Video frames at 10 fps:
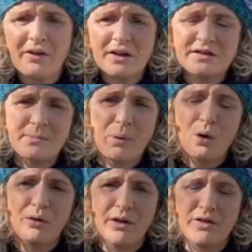that it's
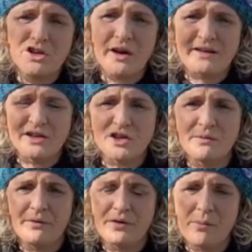important that the
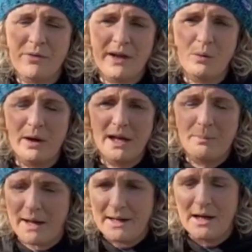transition from the
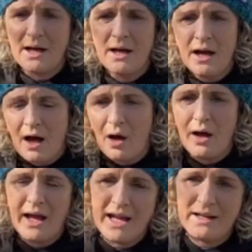wheelie bin
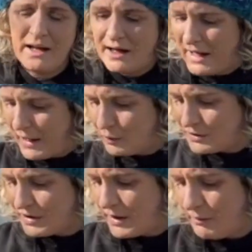in and
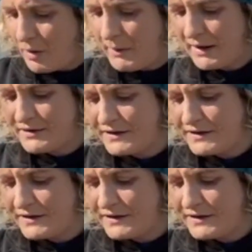out mimics the